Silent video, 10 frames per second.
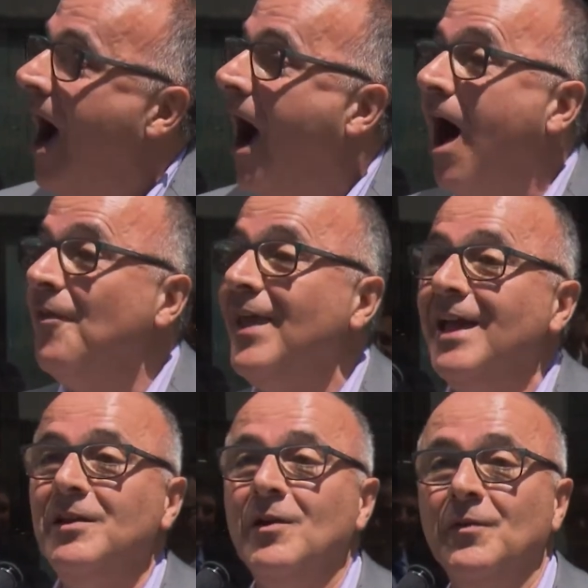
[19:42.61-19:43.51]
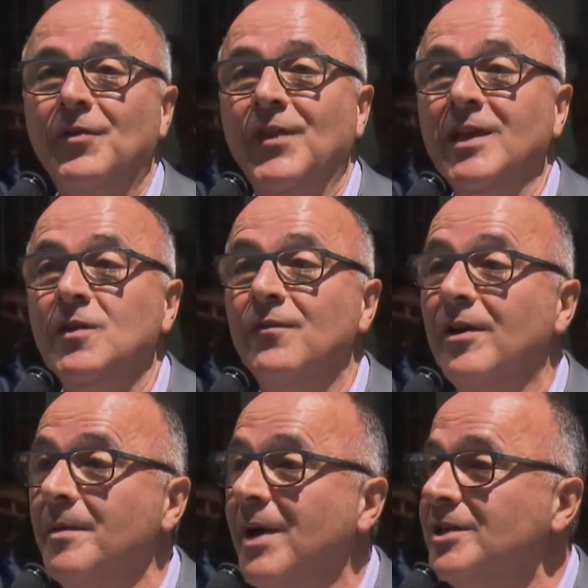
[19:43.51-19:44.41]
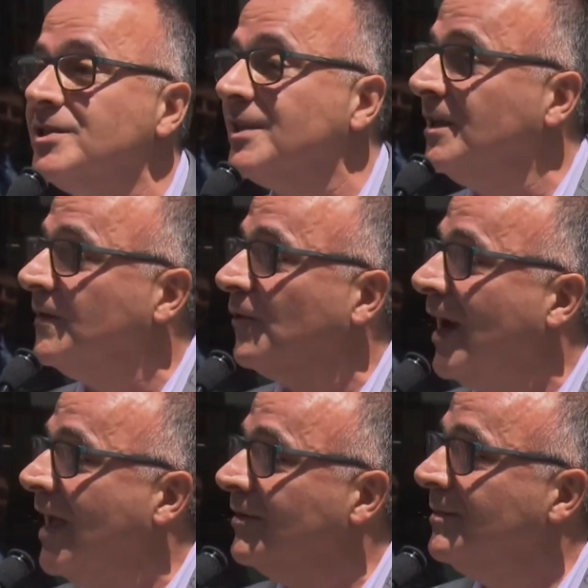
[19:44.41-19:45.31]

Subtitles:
On that note, thank you very much. Thank you for having